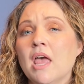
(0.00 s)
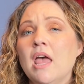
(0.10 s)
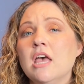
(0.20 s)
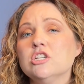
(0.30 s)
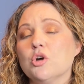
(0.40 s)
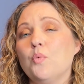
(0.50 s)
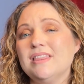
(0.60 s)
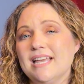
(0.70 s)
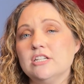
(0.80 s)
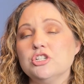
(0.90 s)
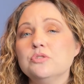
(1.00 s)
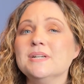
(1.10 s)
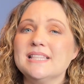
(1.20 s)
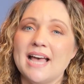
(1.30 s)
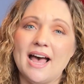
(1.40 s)
So what they do
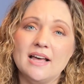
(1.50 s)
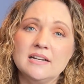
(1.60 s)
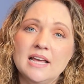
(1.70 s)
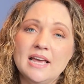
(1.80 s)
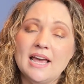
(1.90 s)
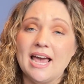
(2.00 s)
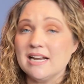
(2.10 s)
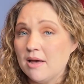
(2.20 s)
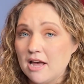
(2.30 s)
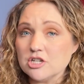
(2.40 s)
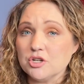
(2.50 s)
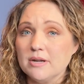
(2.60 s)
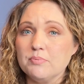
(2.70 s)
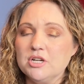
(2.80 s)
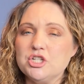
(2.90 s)
with that, and I actually
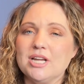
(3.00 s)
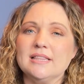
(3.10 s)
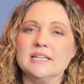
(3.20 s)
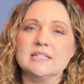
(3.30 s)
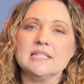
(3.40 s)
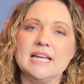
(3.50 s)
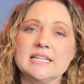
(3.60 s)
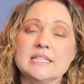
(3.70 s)
appreciate this, is the